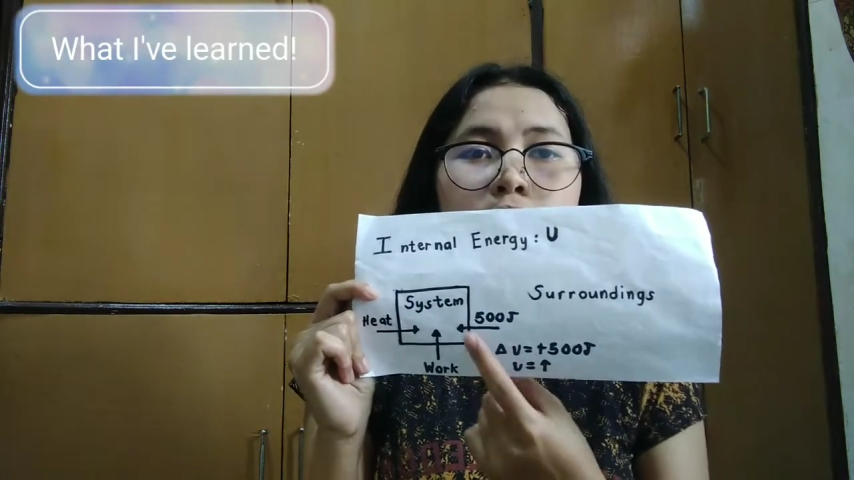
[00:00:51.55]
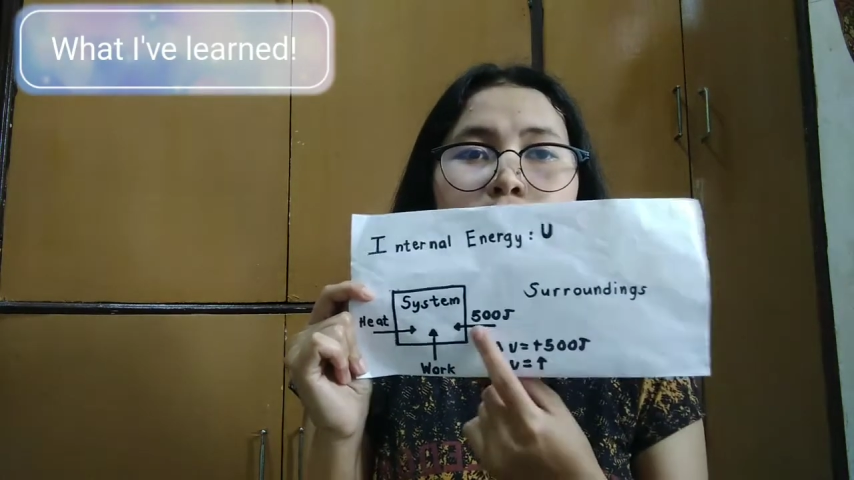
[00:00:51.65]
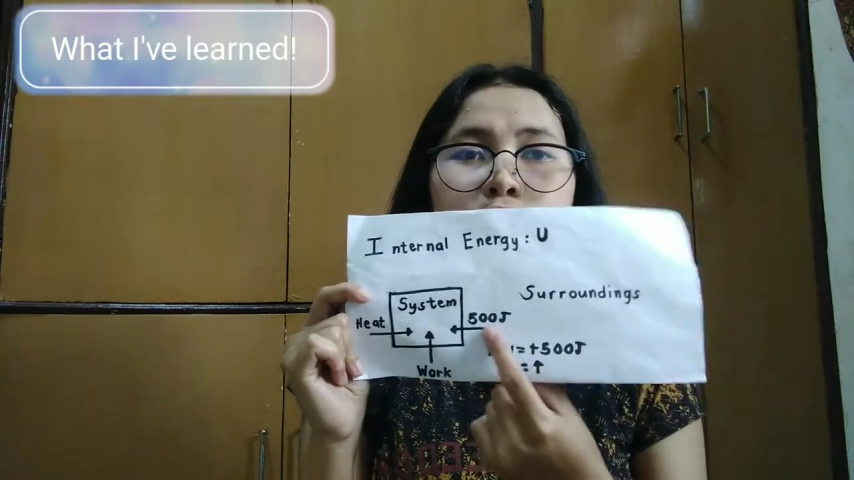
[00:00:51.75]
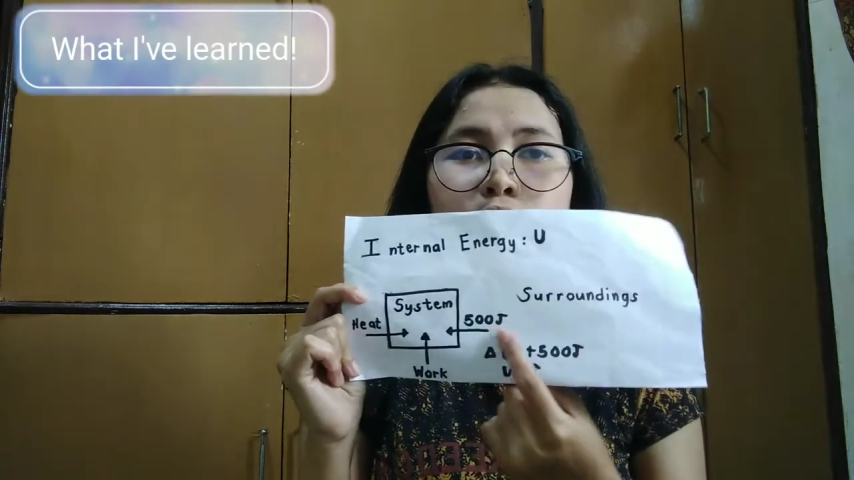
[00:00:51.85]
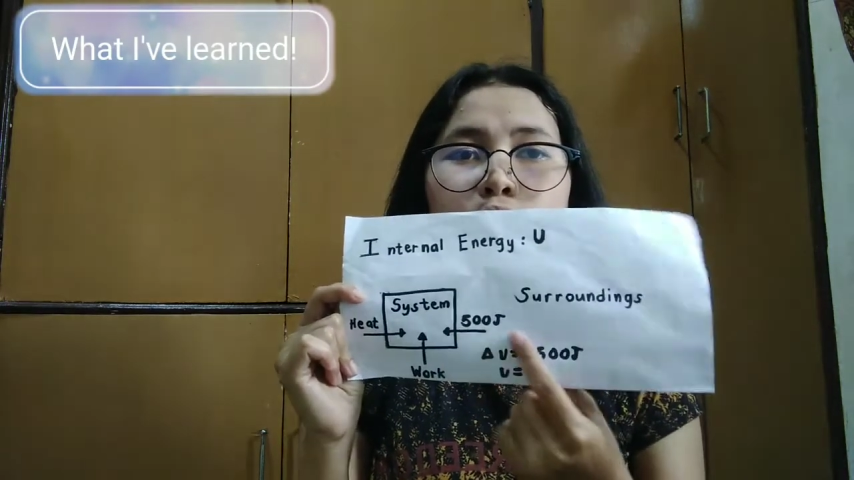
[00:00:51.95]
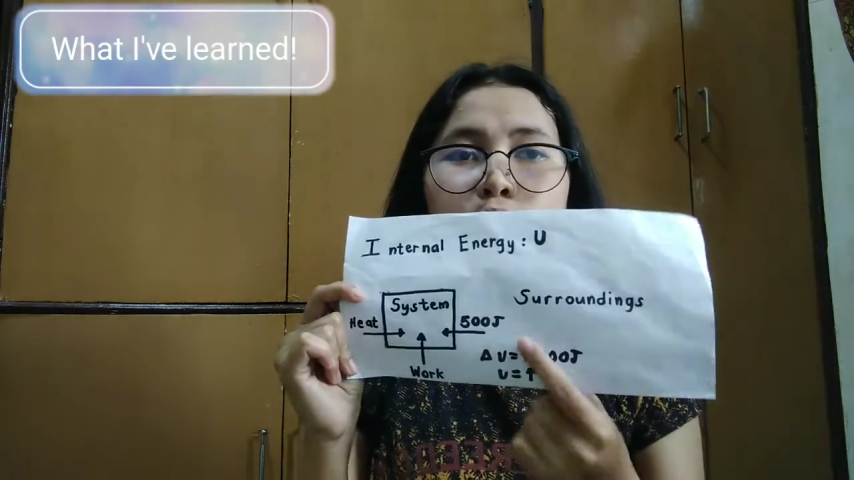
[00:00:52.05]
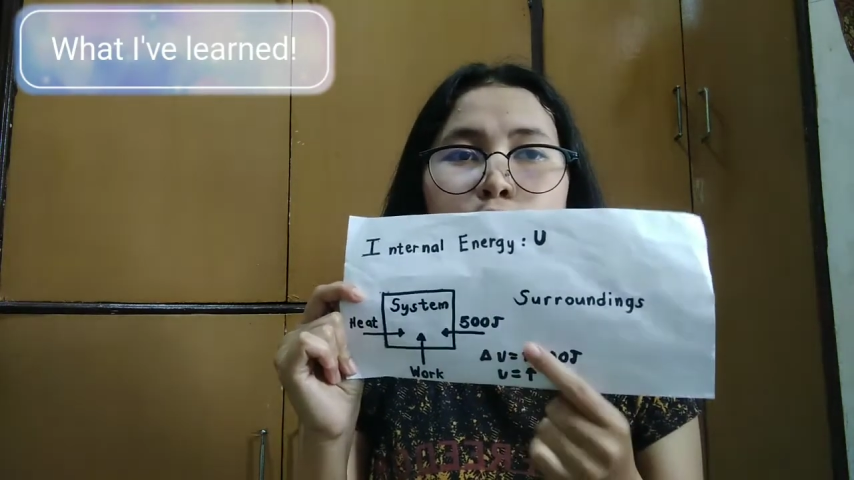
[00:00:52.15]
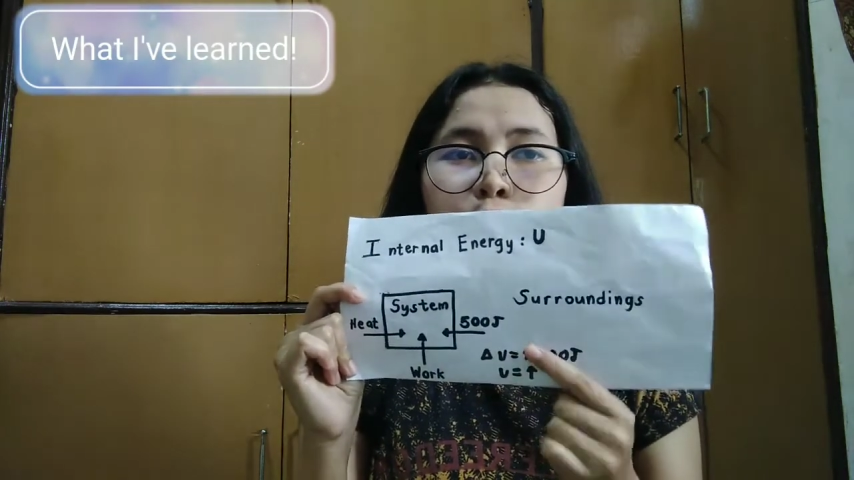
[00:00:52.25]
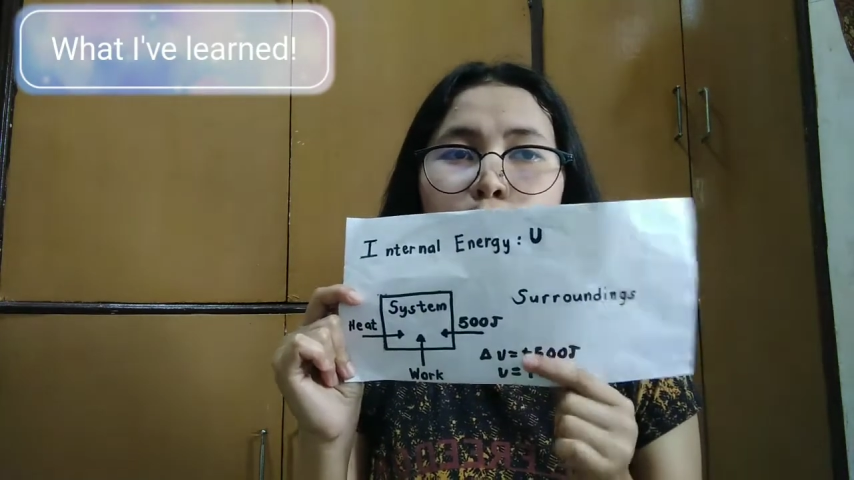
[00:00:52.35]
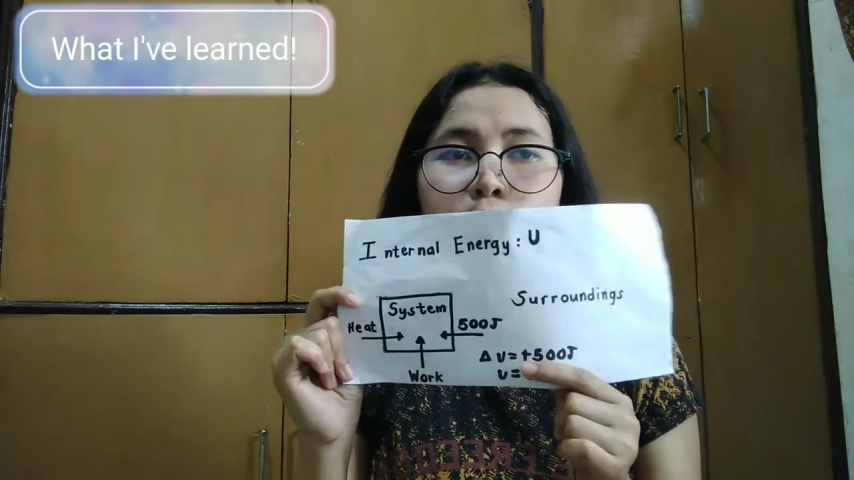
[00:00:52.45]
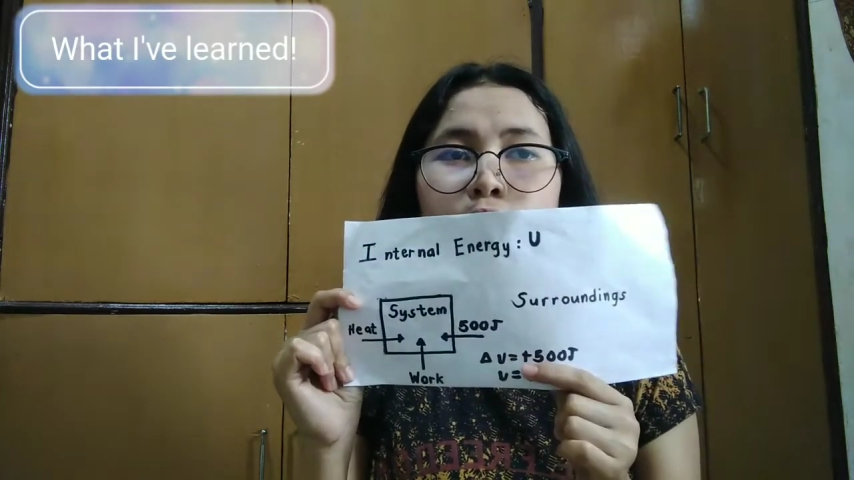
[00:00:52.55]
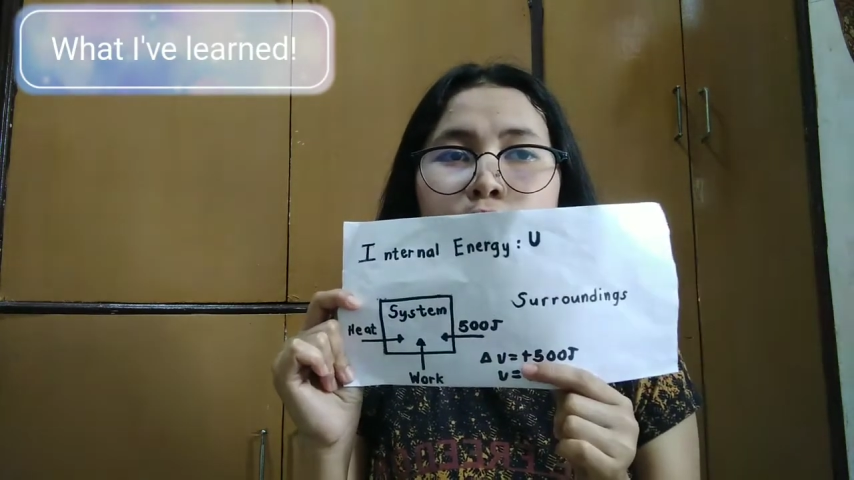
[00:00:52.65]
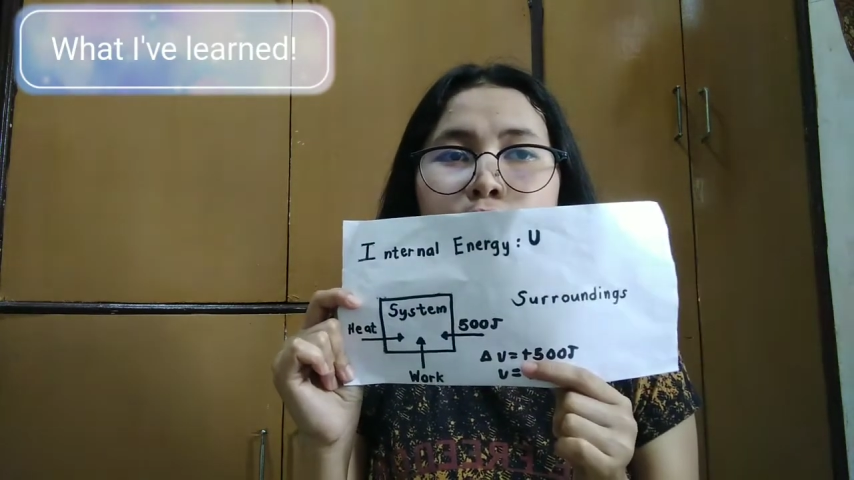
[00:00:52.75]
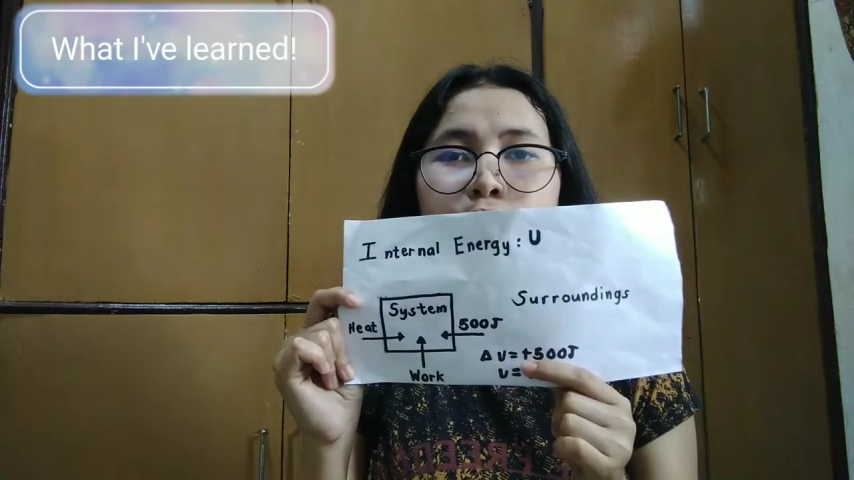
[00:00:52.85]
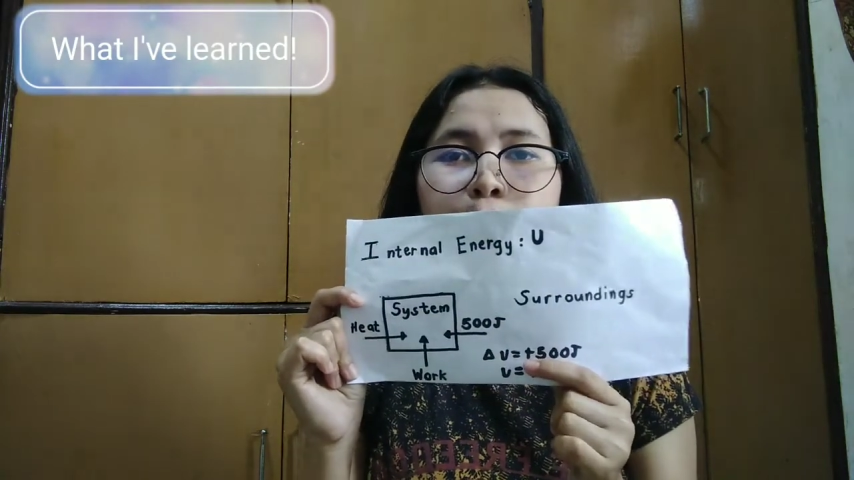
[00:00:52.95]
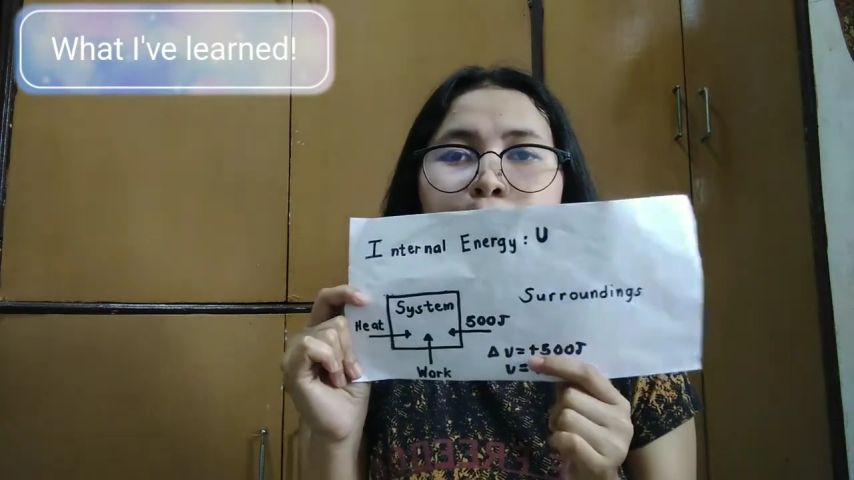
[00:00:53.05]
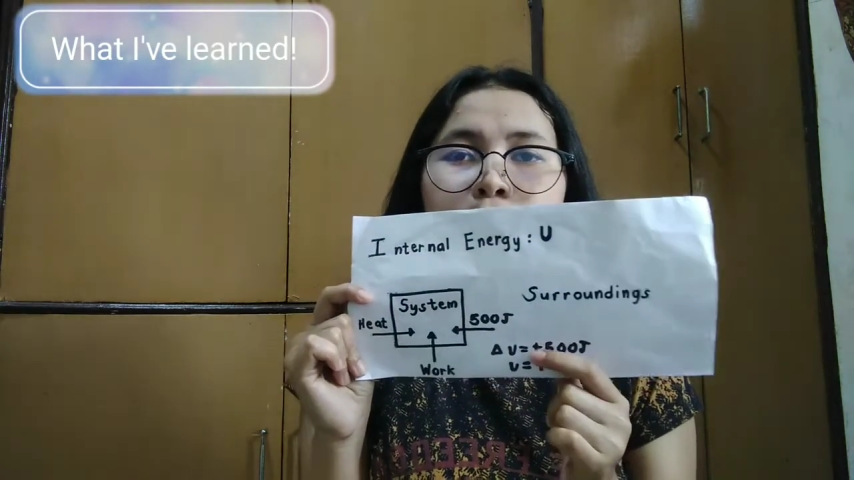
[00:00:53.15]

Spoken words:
is surroundings.